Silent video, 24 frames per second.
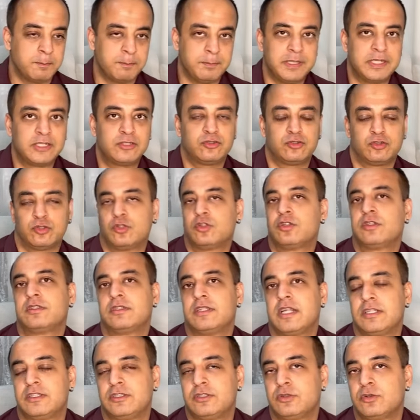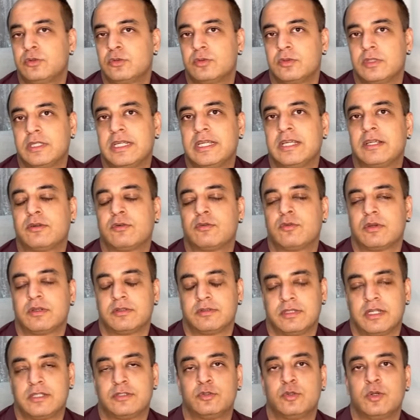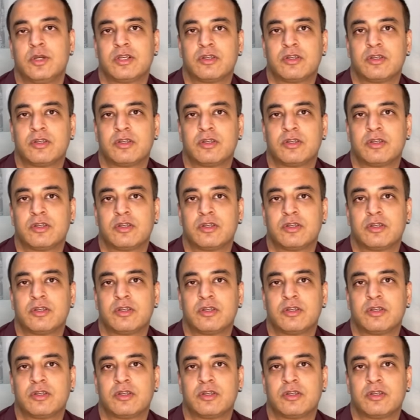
make sure that you that you